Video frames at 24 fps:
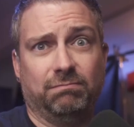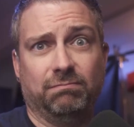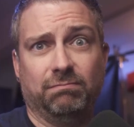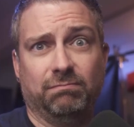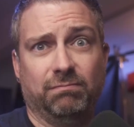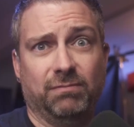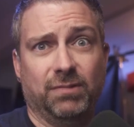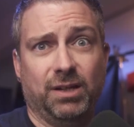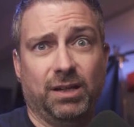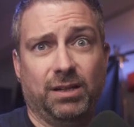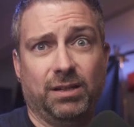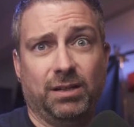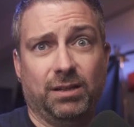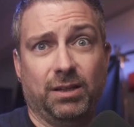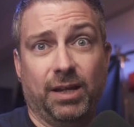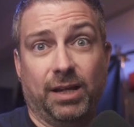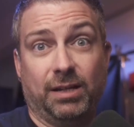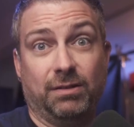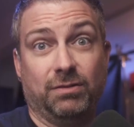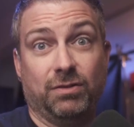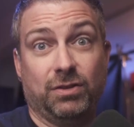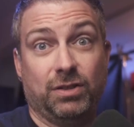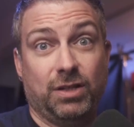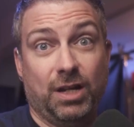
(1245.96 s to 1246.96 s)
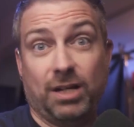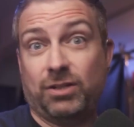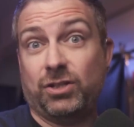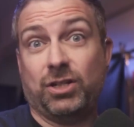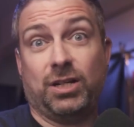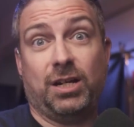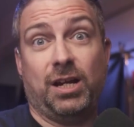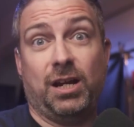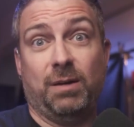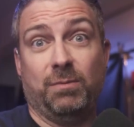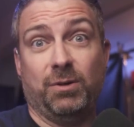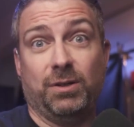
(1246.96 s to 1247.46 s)
wow. Like
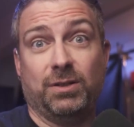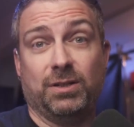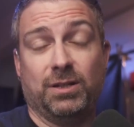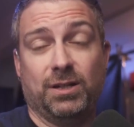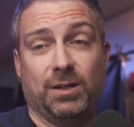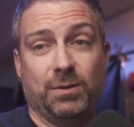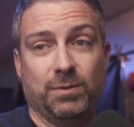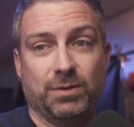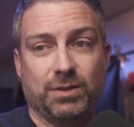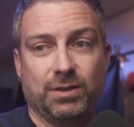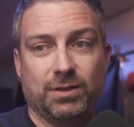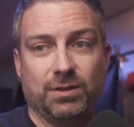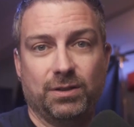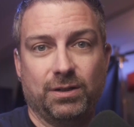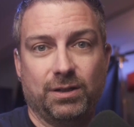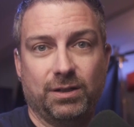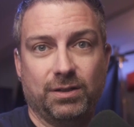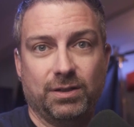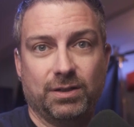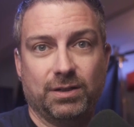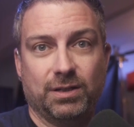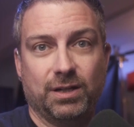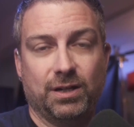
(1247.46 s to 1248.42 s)
touch a camera till I was 30.